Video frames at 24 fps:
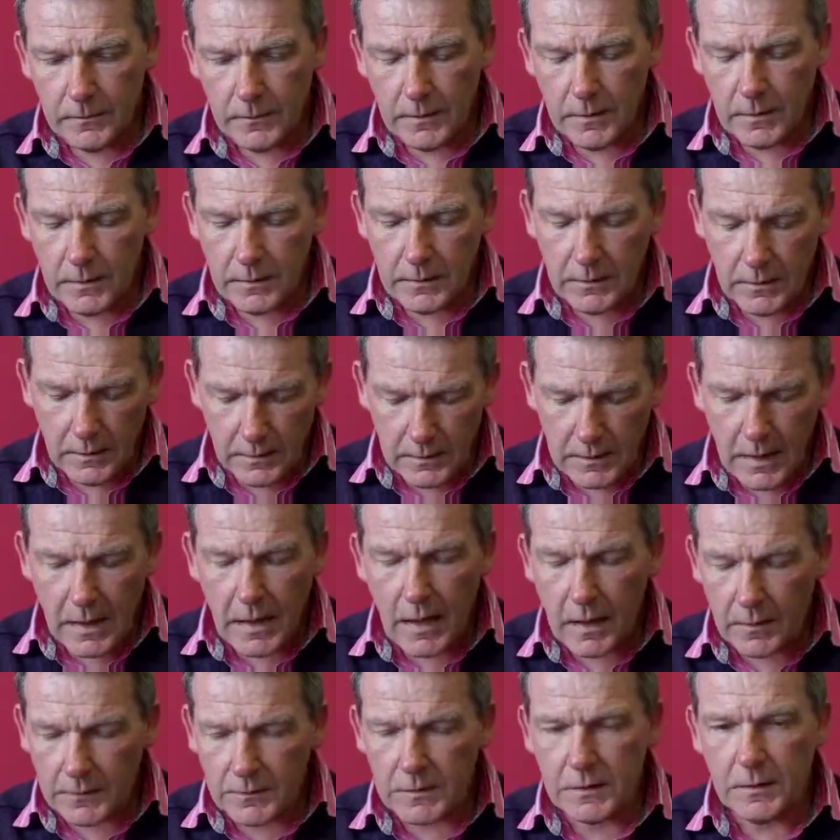The day
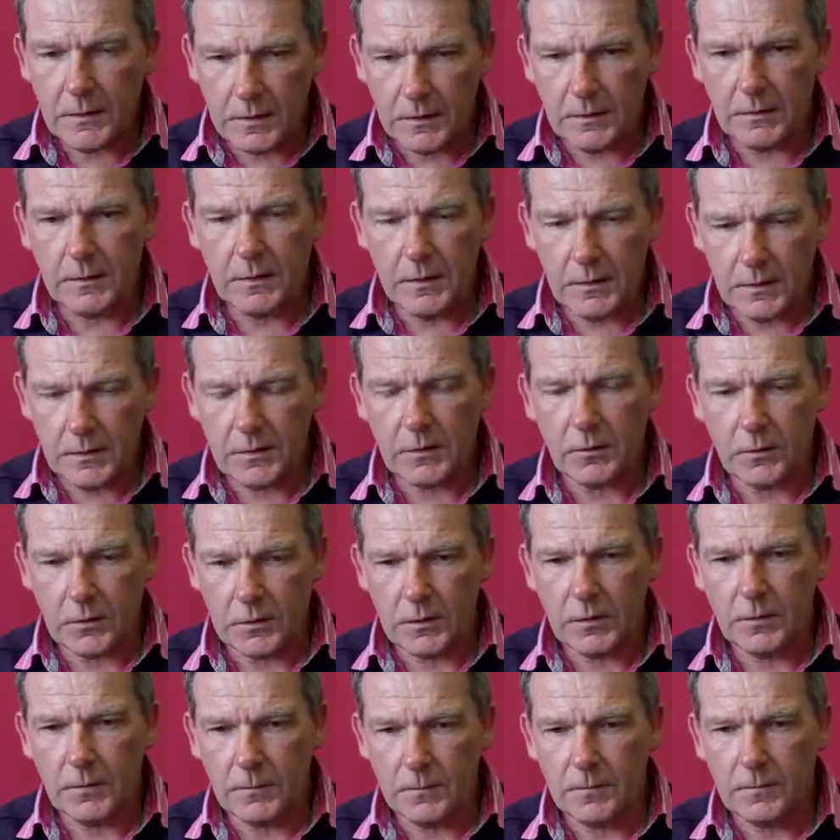after this
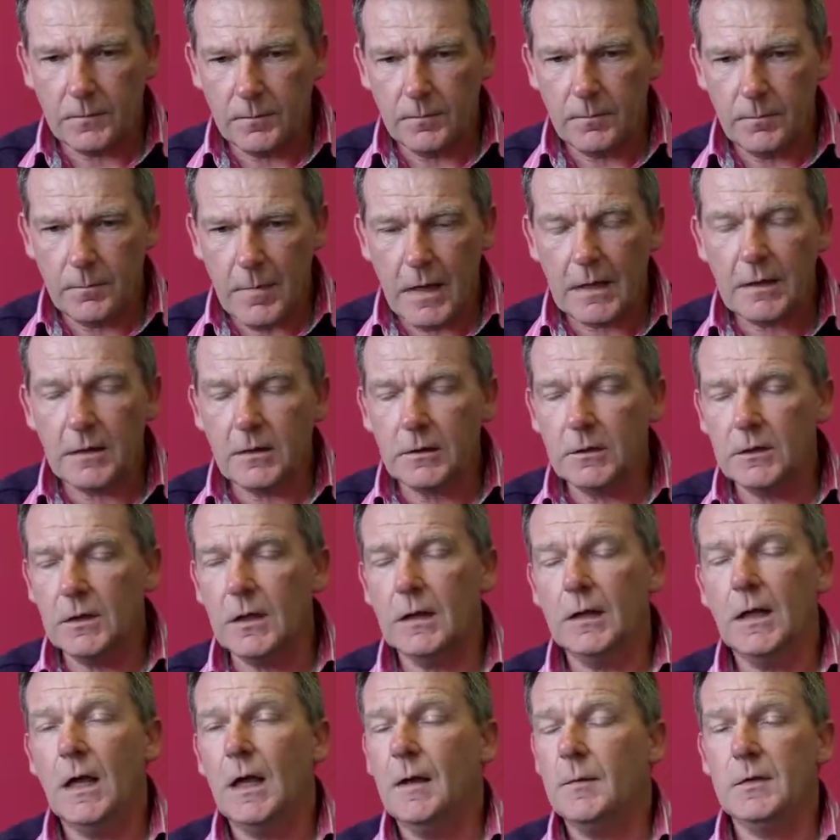sort of mental
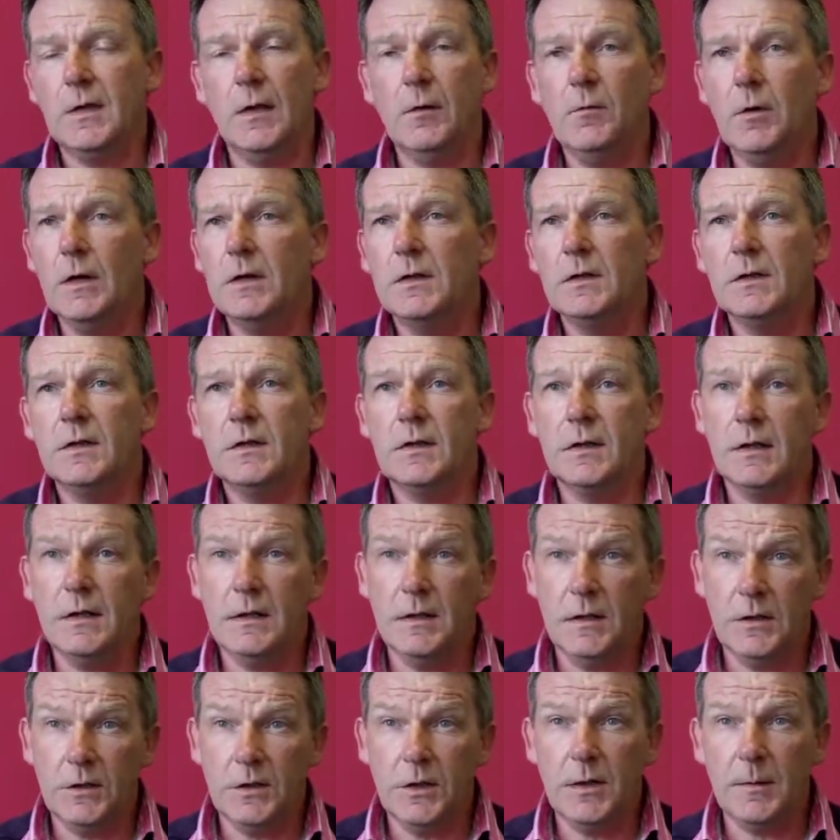collapse, I went to see
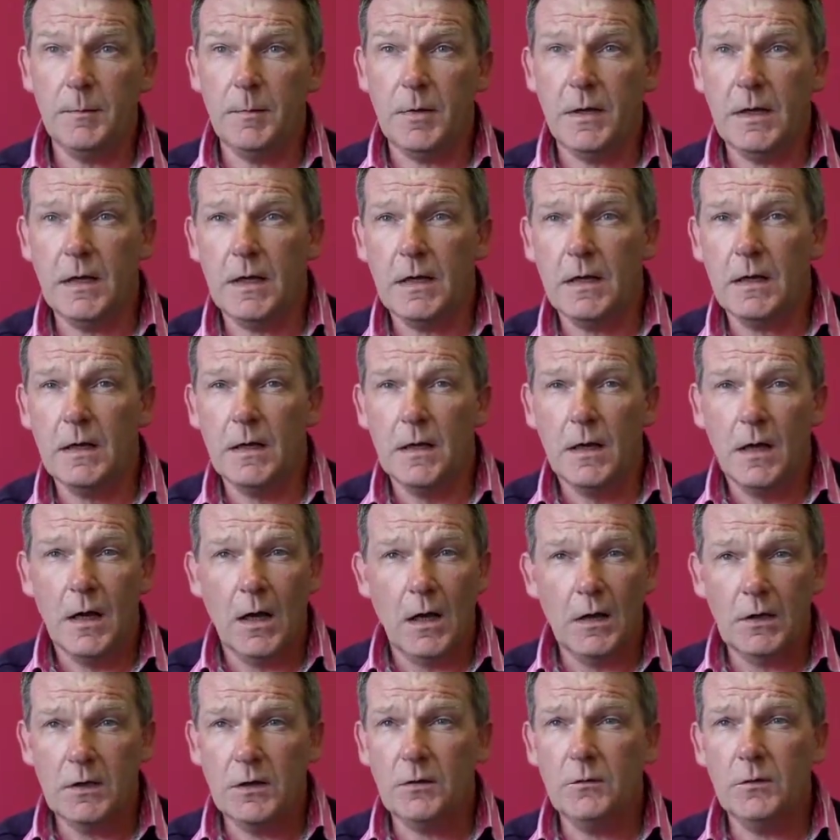the GP,
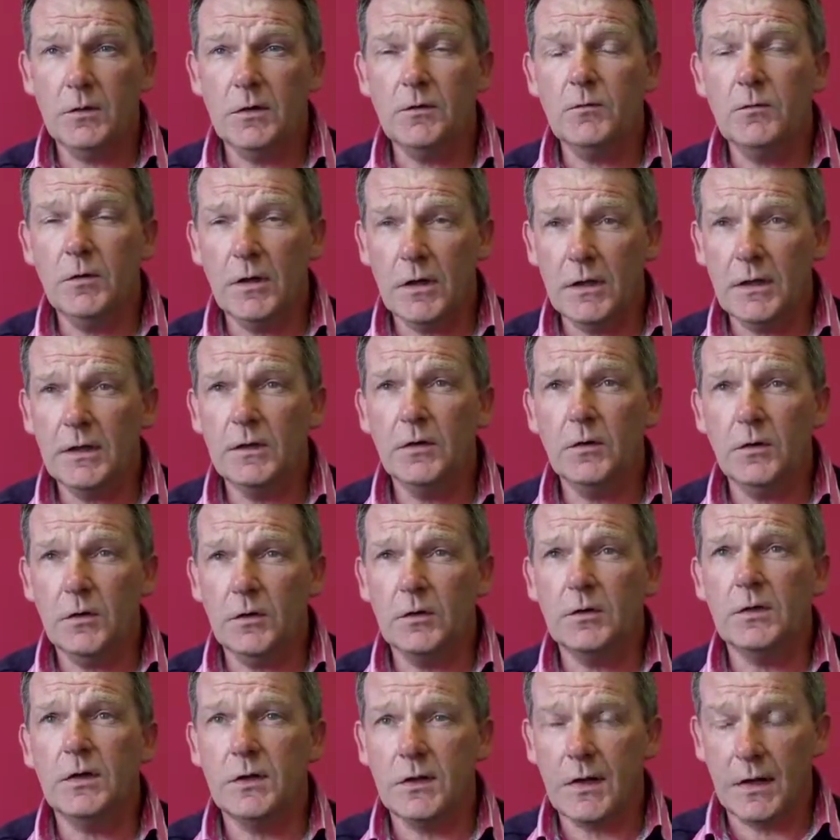and she was really
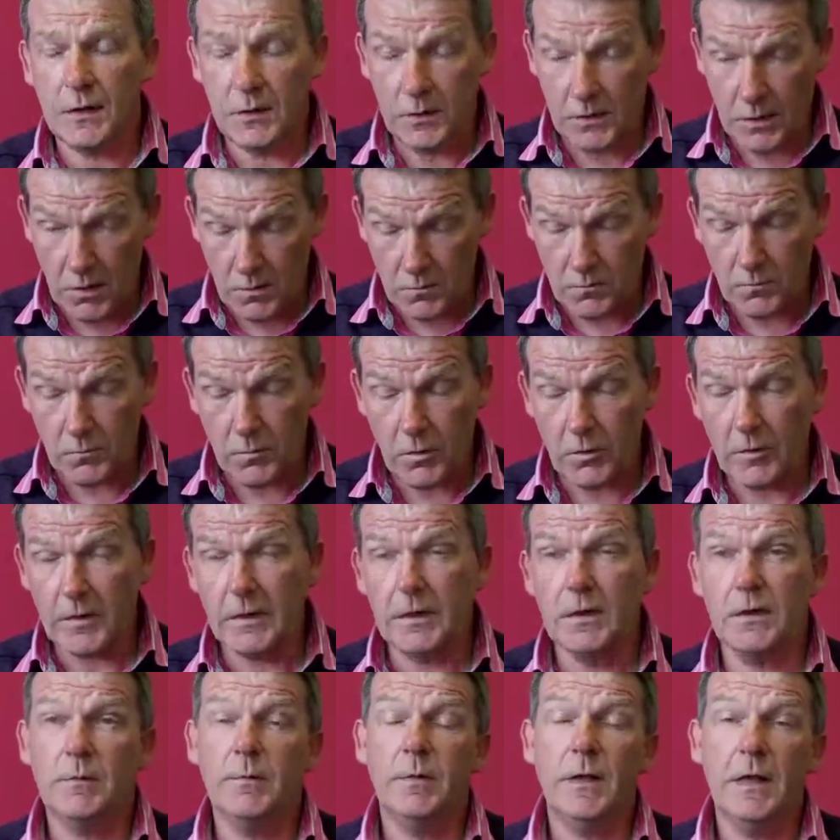good. She said, don't worry,
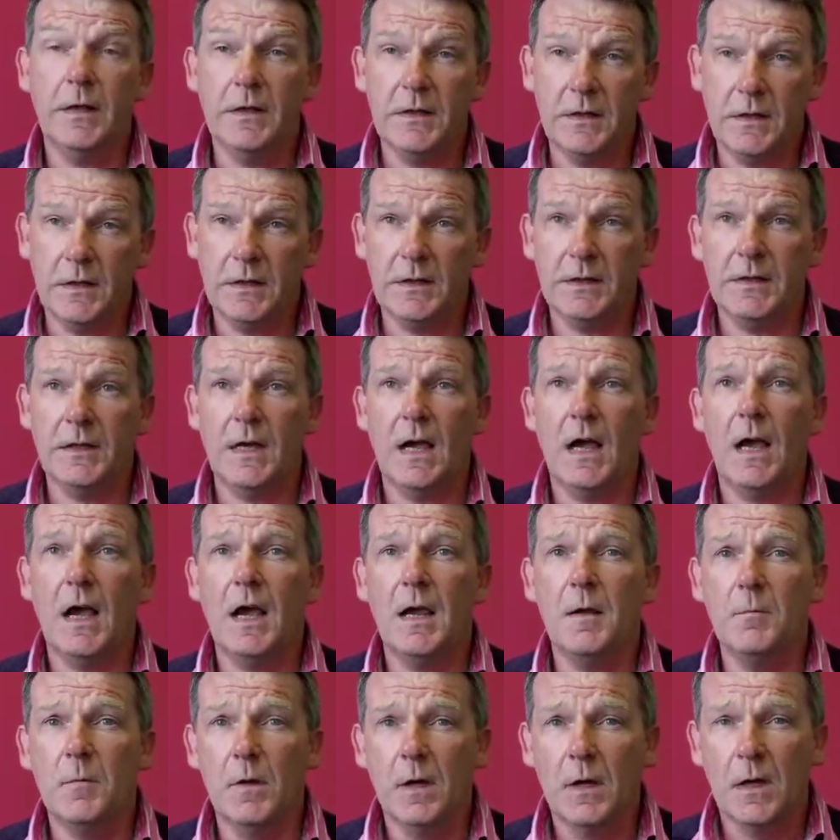there's plenty of
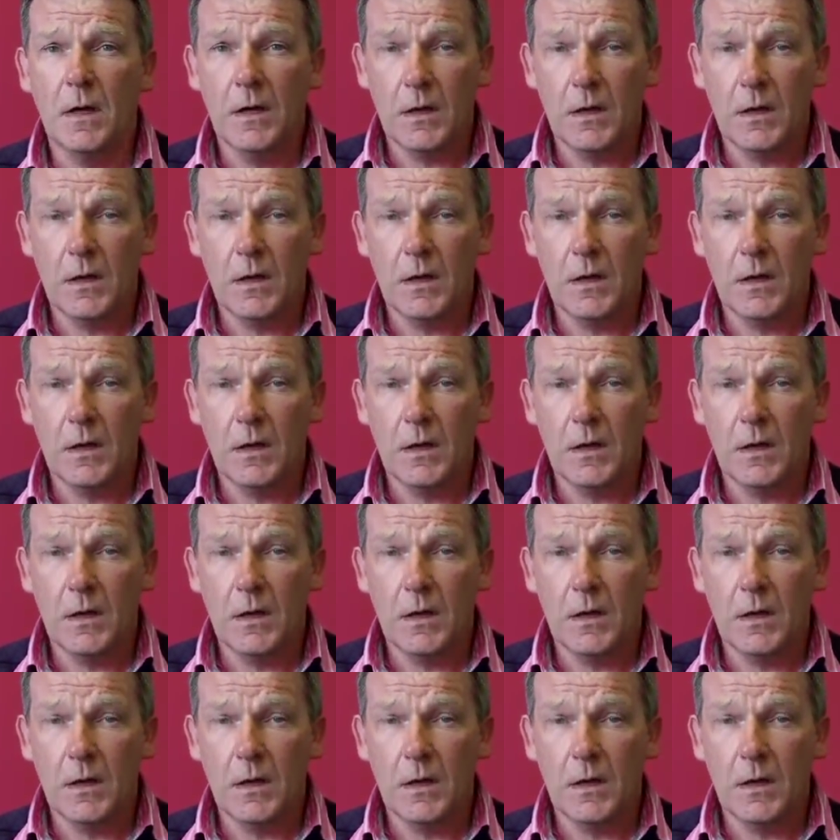time.